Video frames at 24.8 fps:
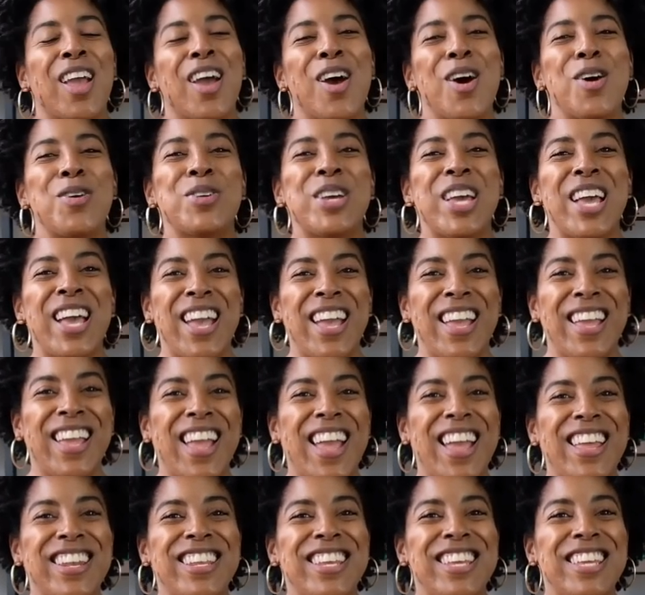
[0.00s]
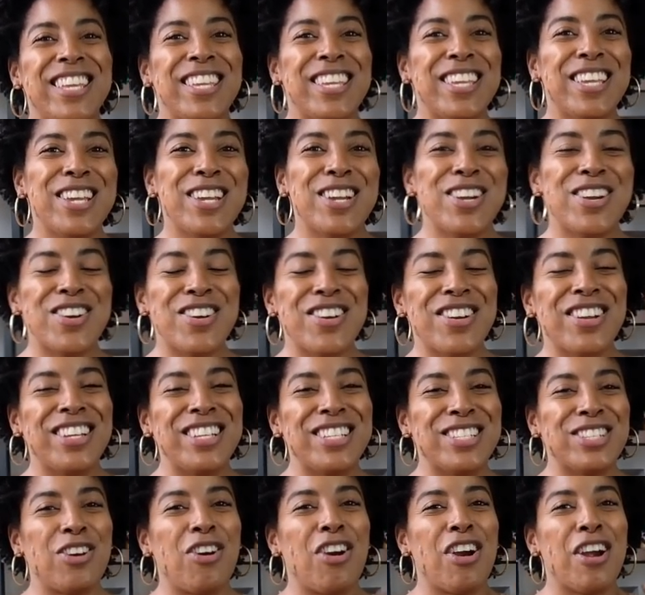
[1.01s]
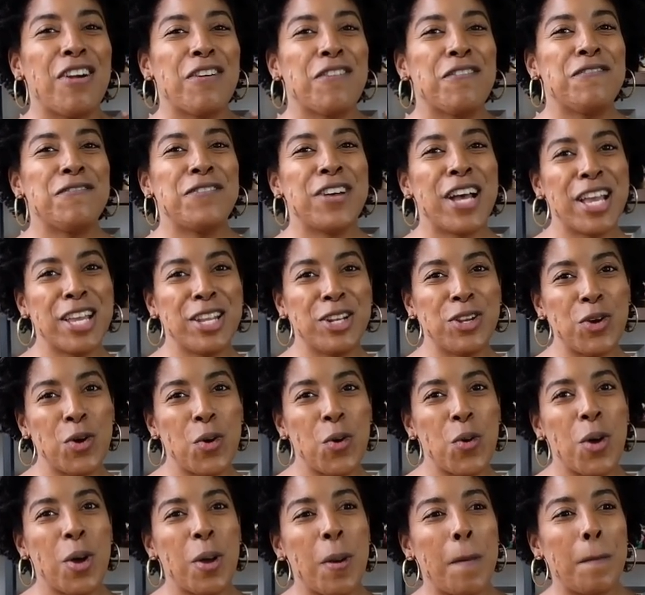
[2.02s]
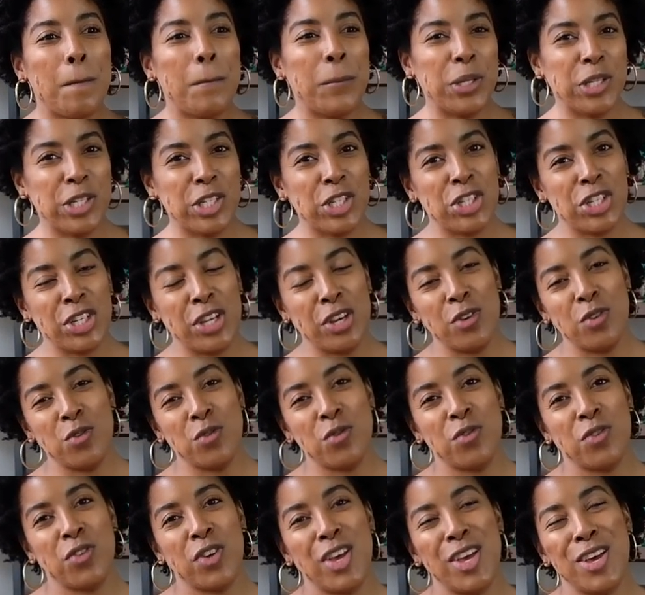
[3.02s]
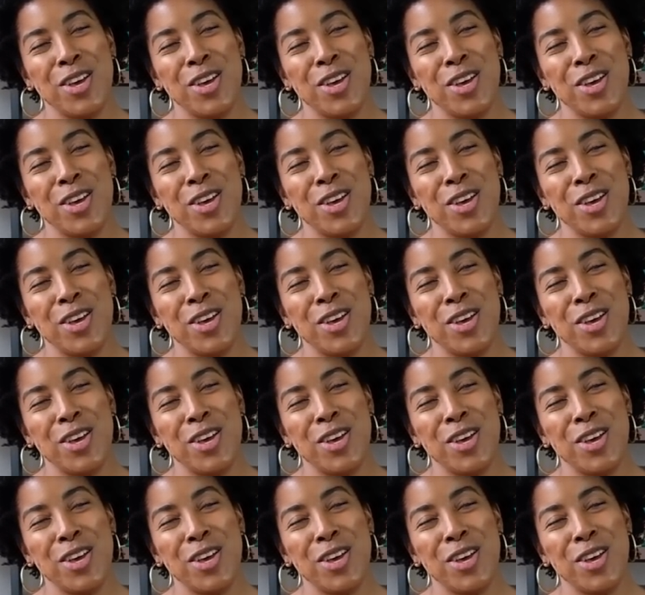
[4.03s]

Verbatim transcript: Okay, and here is our final bookshelf.